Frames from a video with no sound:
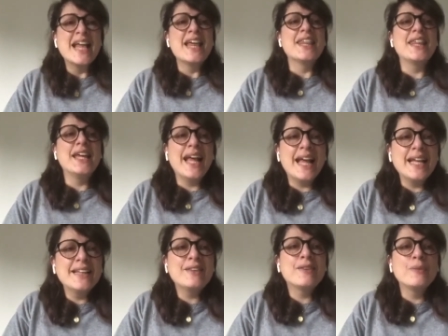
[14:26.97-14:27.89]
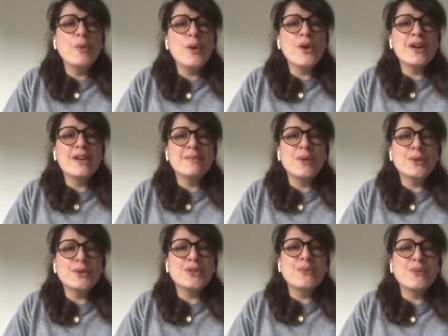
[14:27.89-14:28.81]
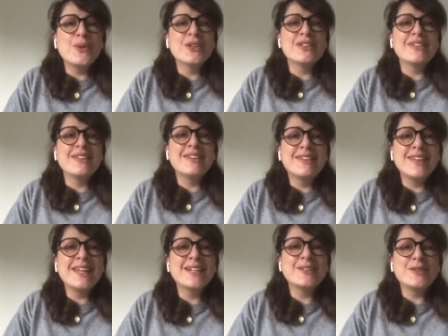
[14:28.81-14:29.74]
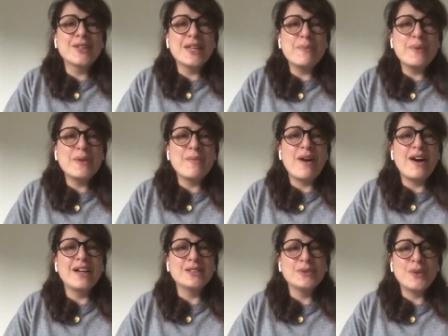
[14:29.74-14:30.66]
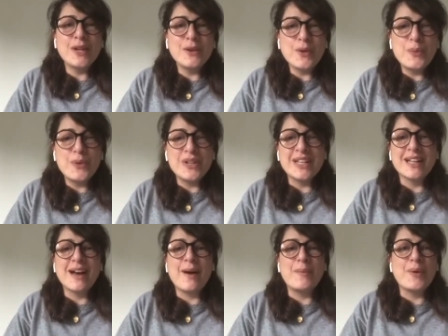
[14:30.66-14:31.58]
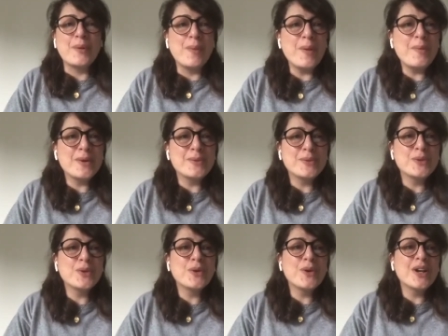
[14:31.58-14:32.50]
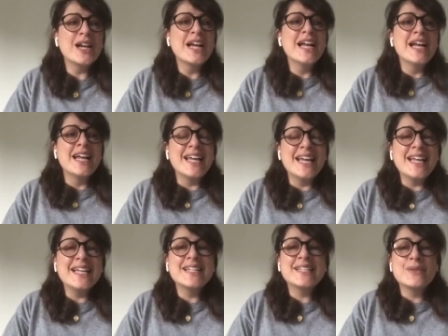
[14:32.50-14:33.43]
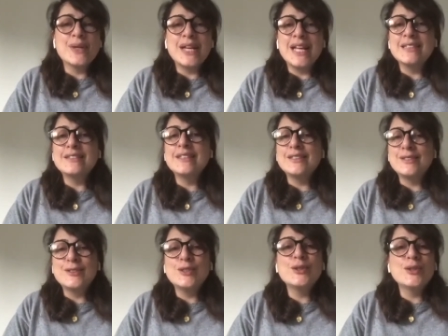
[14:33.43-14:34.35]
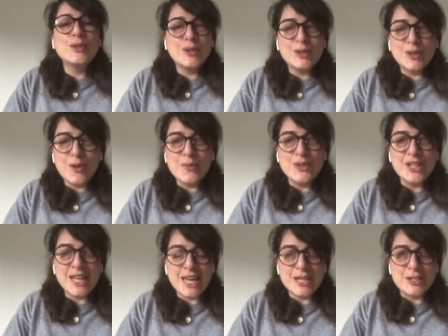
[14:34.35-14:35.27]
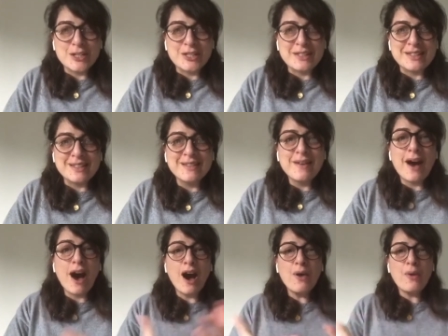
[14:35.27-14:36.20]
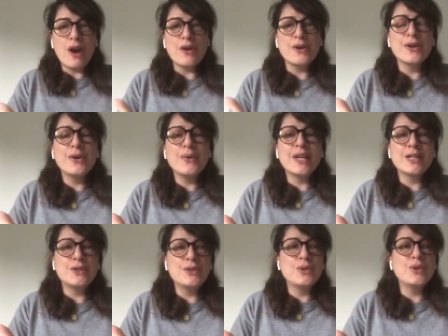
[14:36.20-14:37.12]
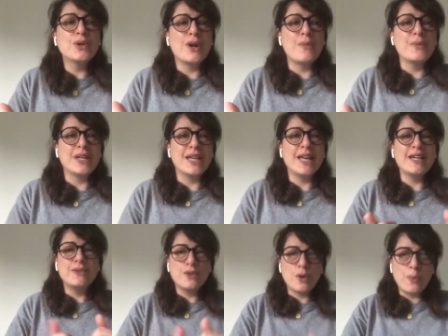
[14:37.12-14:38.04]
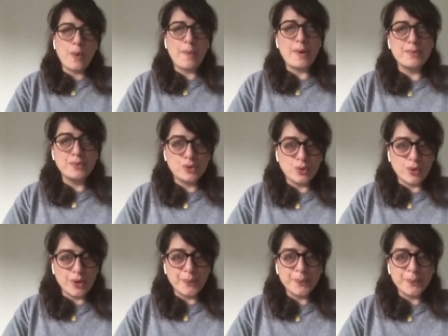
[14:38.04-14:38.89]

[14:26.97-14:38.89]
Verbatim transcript: The eighth more, most important thing to keep in mind when opening up a pop-up store is related to communications. How are you going to communicate your pop-up store?